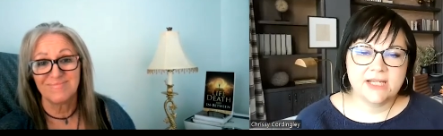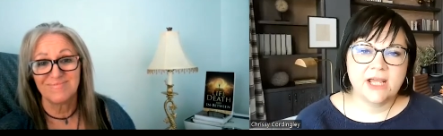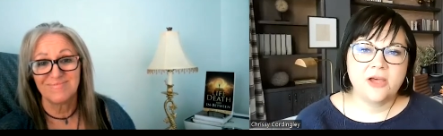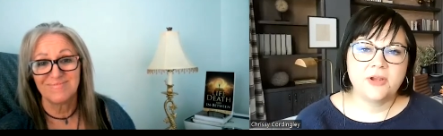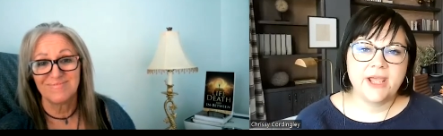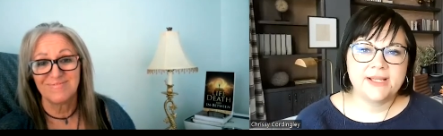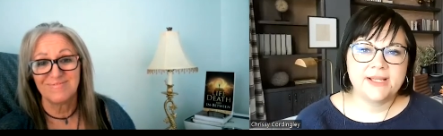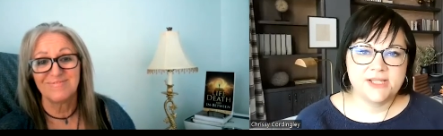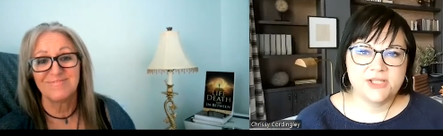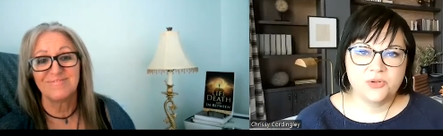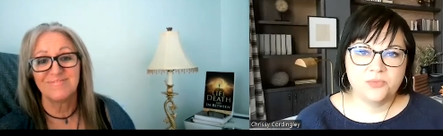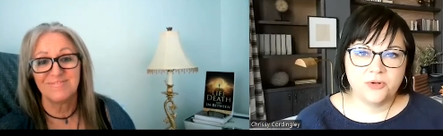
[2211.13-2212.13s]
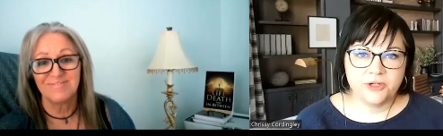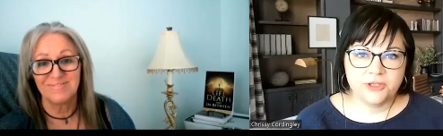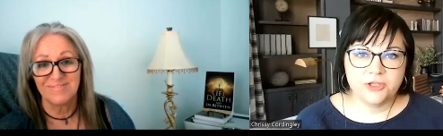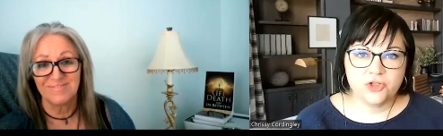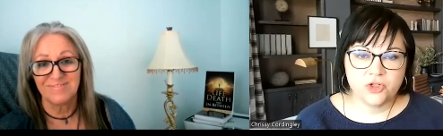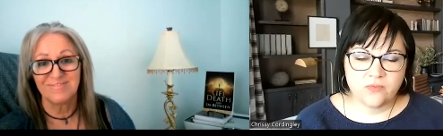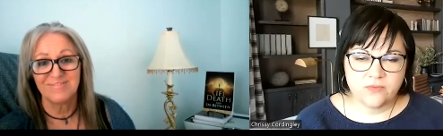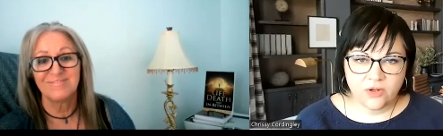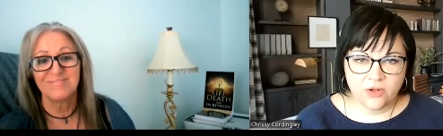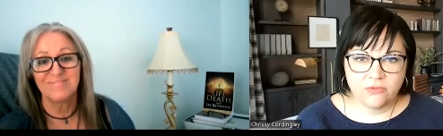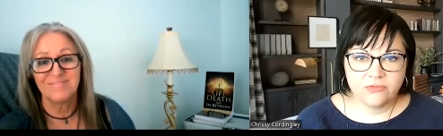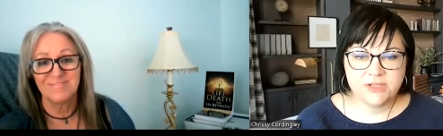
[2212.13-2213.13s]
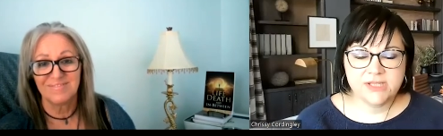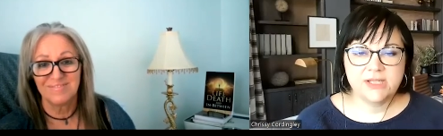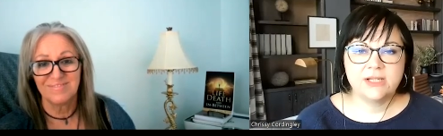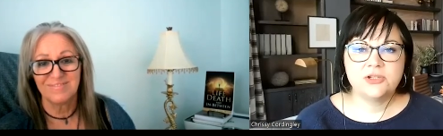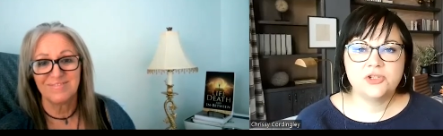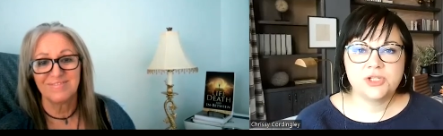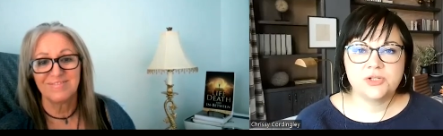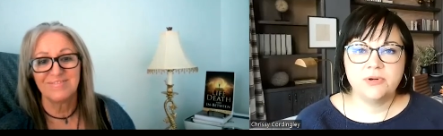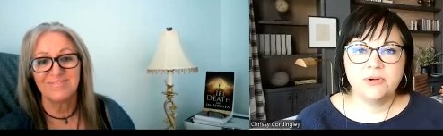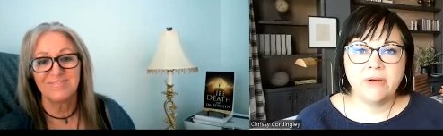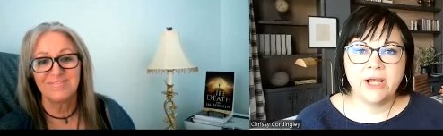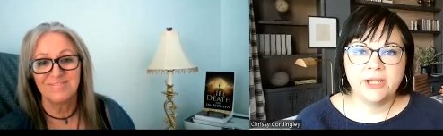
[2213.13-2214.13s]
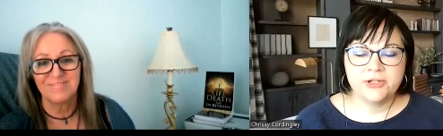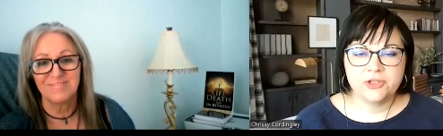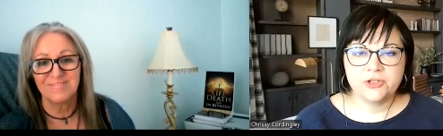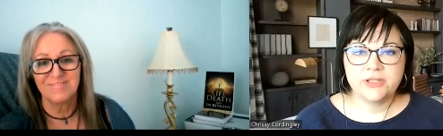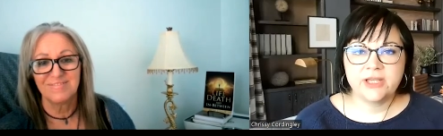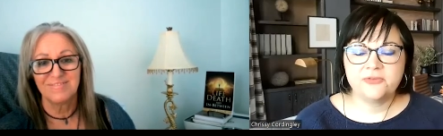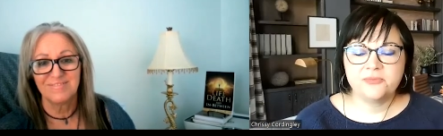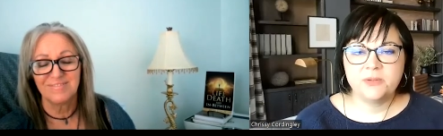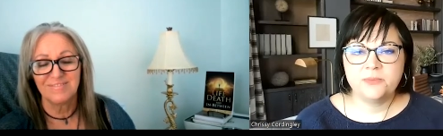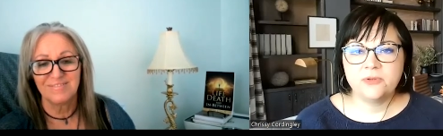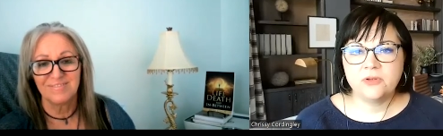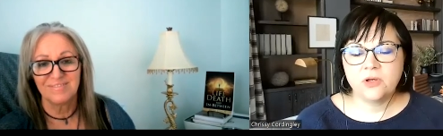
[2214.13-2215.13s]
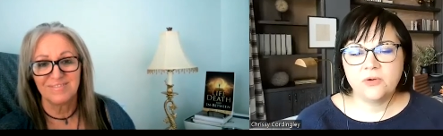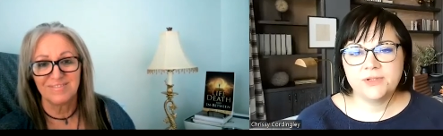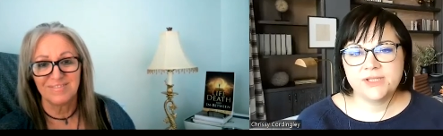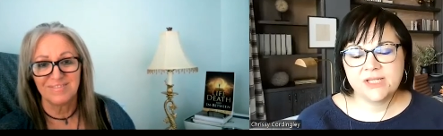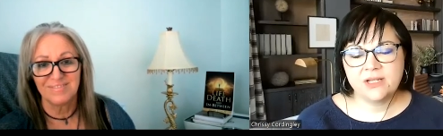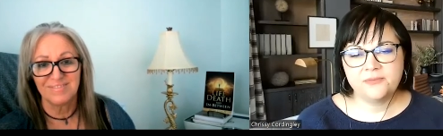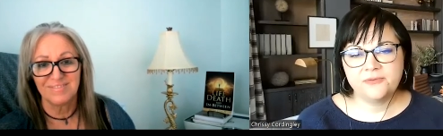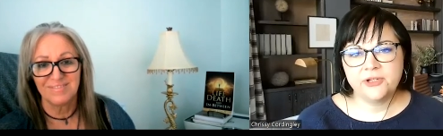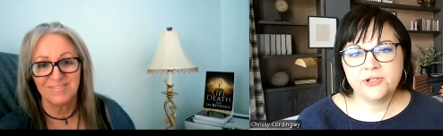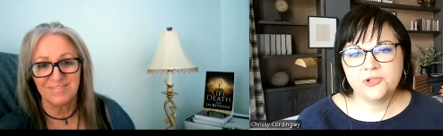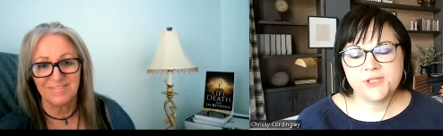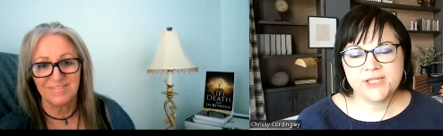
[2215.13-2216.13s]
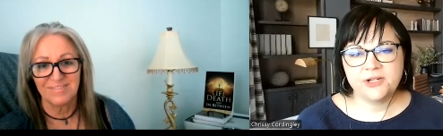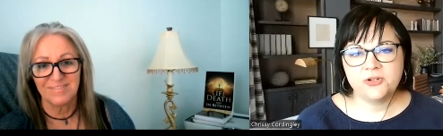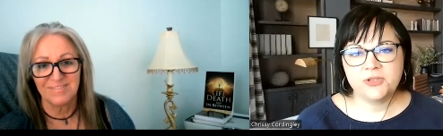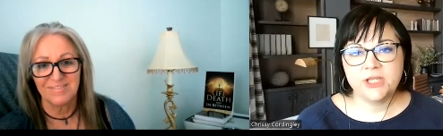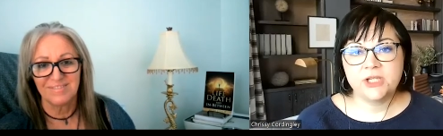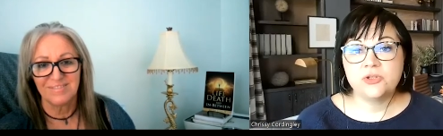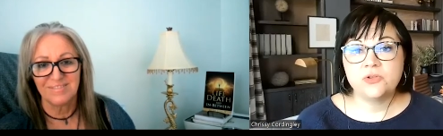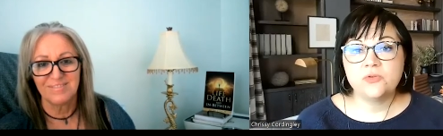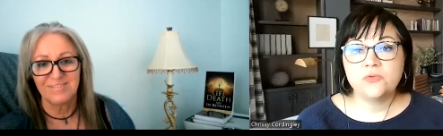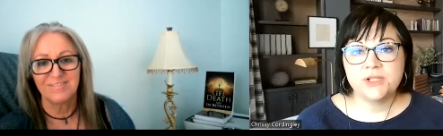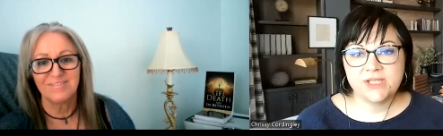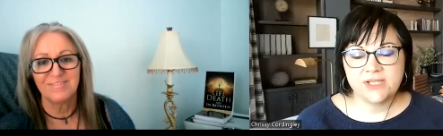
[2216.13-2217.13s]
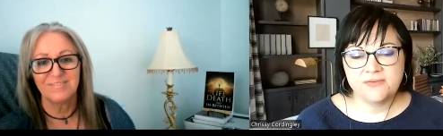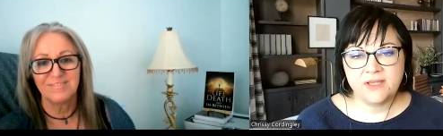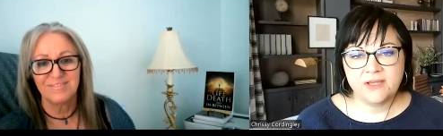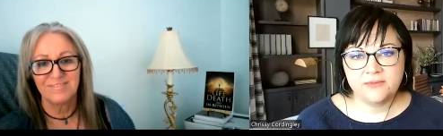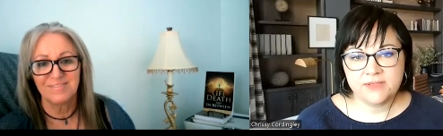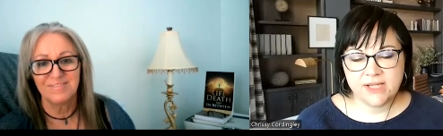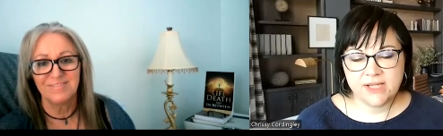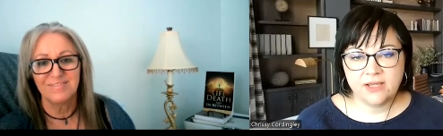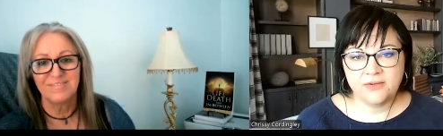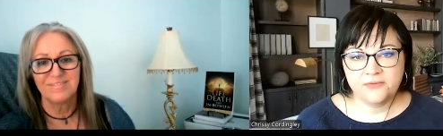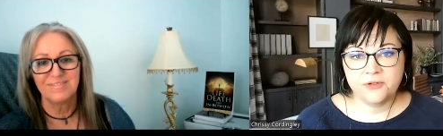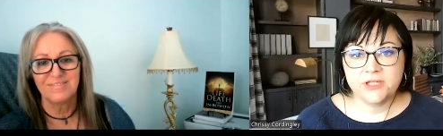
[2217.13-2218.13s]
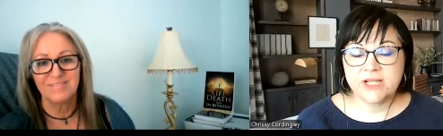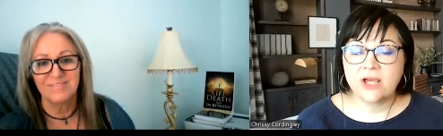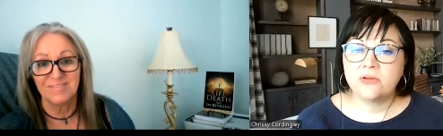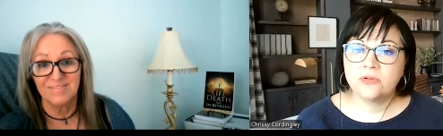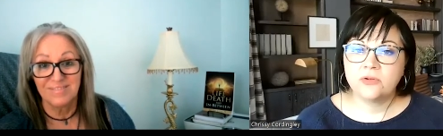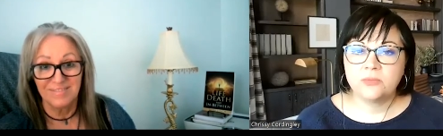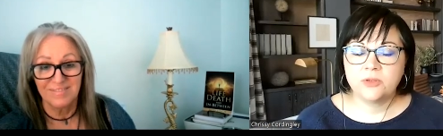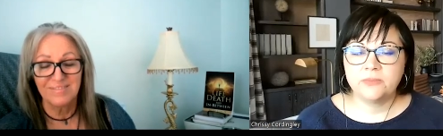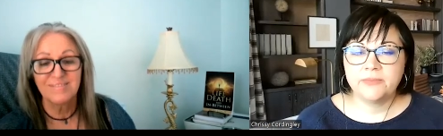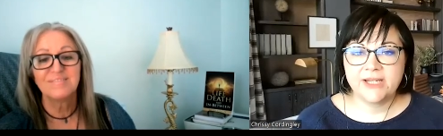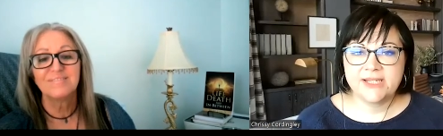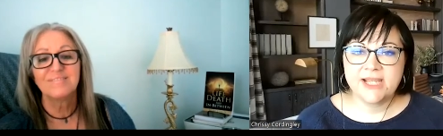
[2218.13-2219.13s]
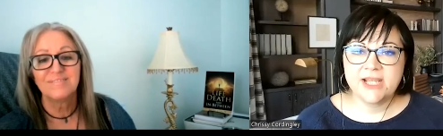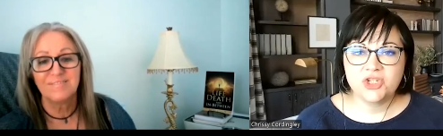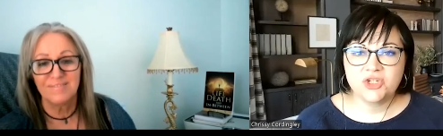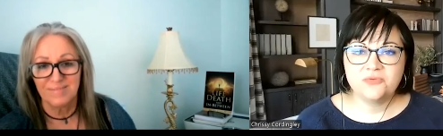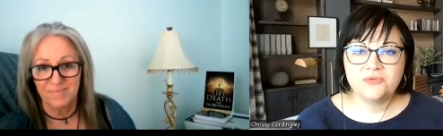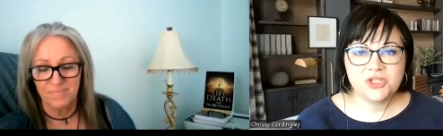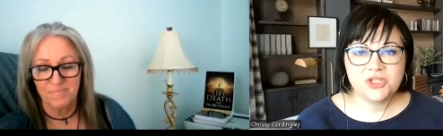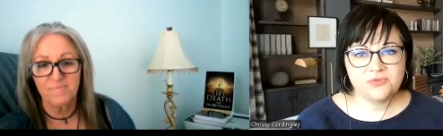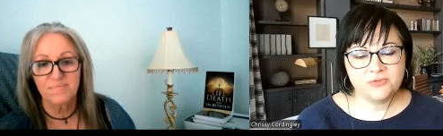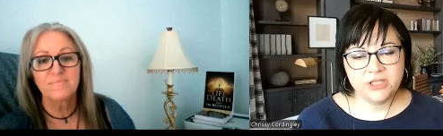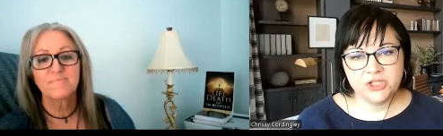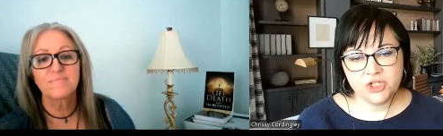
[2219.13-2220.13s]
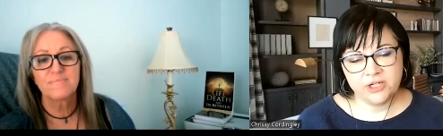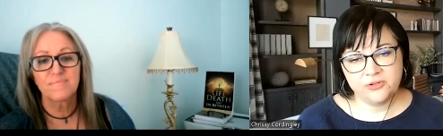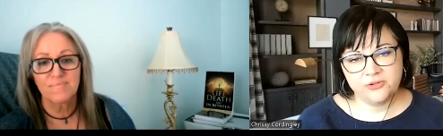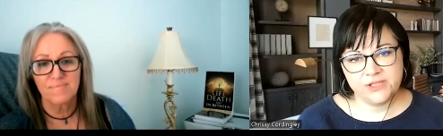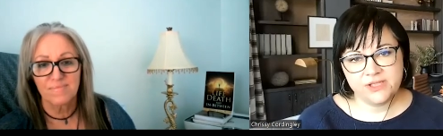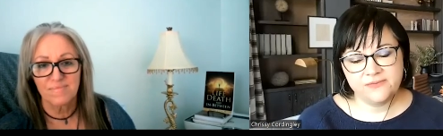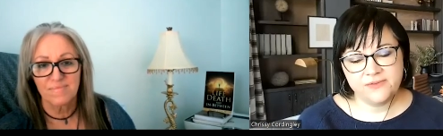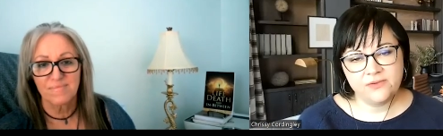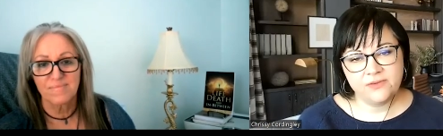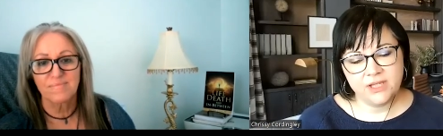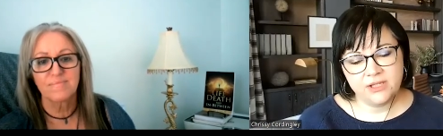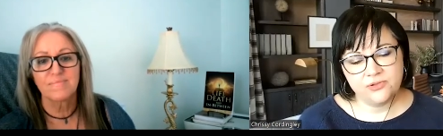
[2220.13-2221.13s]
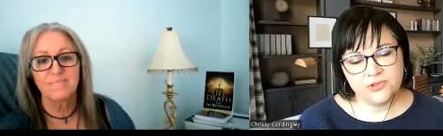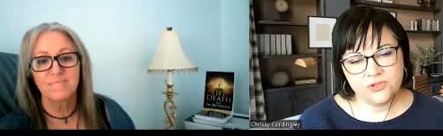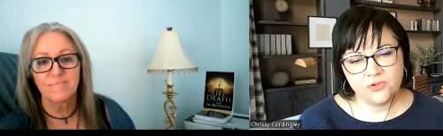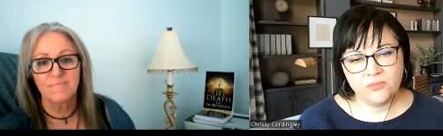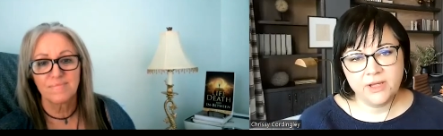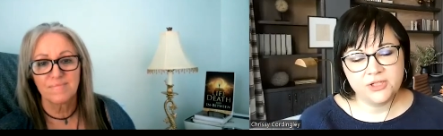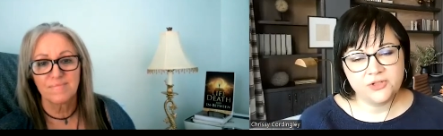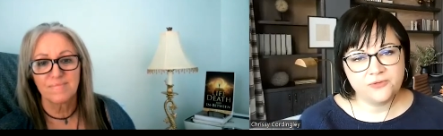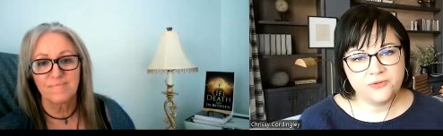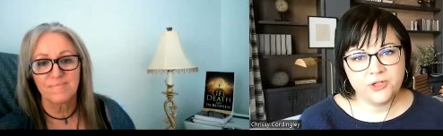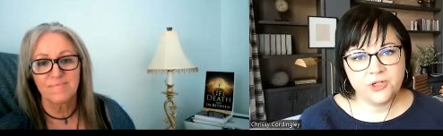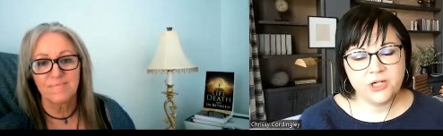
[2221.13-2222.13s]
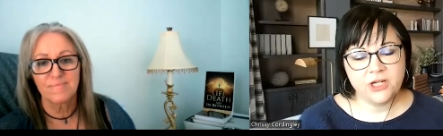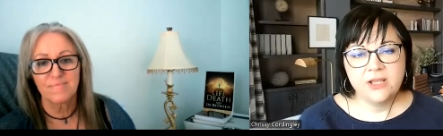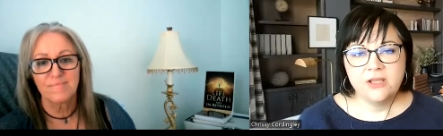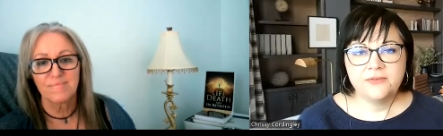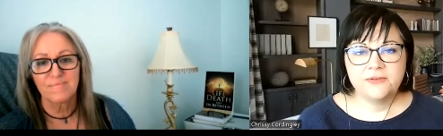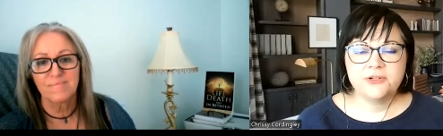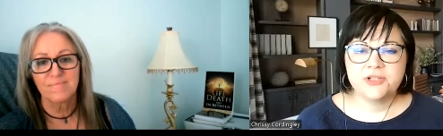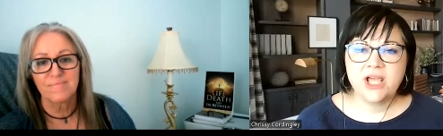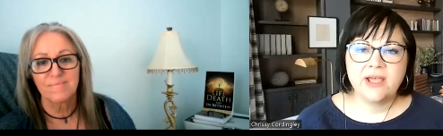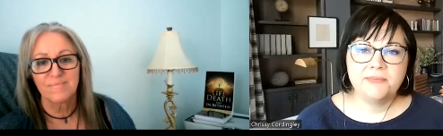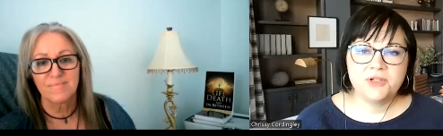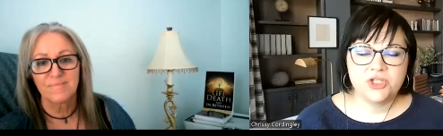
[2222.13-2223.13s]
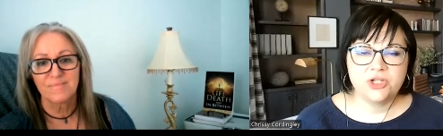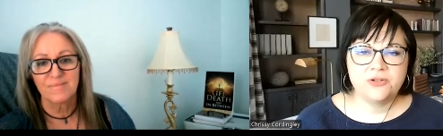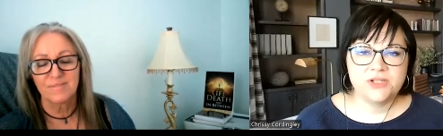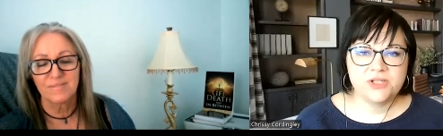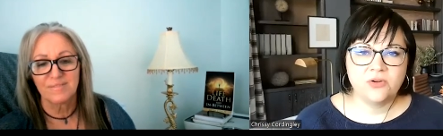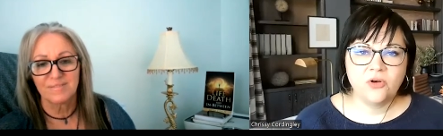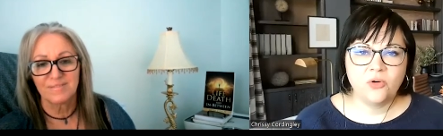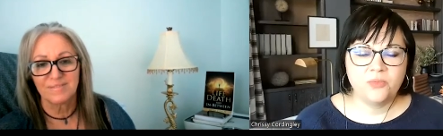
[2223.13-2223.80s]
Speaker 1: and how to access your book in the show notes. And just a reminder that if people go and sign up for your newsletter, they do receive that uh, free downloadable meditation, which is really generous of you. Thank you so much for your for your time and sharing so